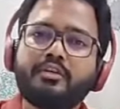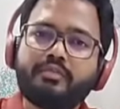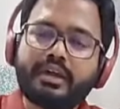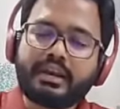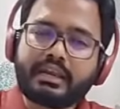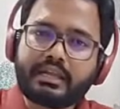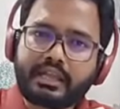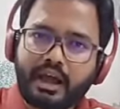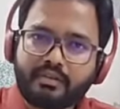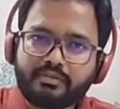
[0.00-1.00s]
will
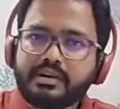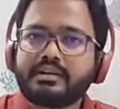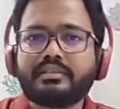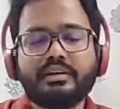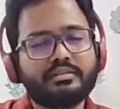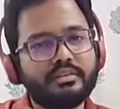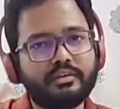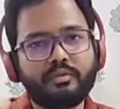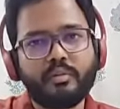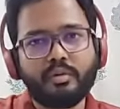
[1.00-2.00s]
convert this in the
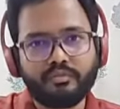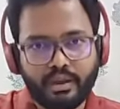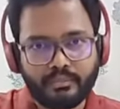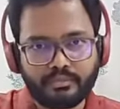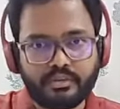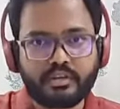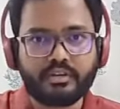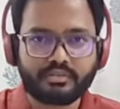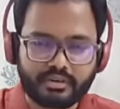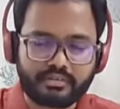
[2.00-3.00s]
form of
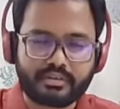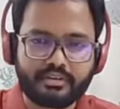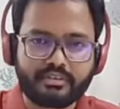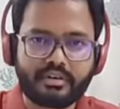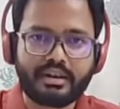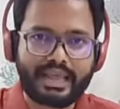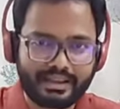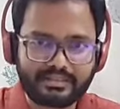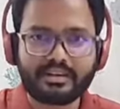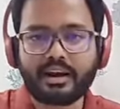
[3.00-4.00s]
MCQ's discussion in
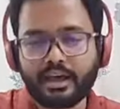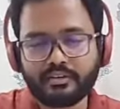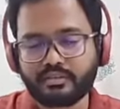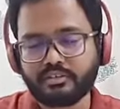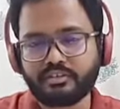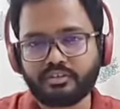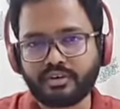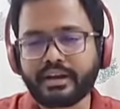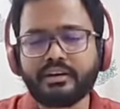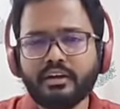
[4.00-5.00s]
another live session,
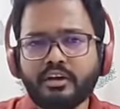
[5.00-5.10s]
right?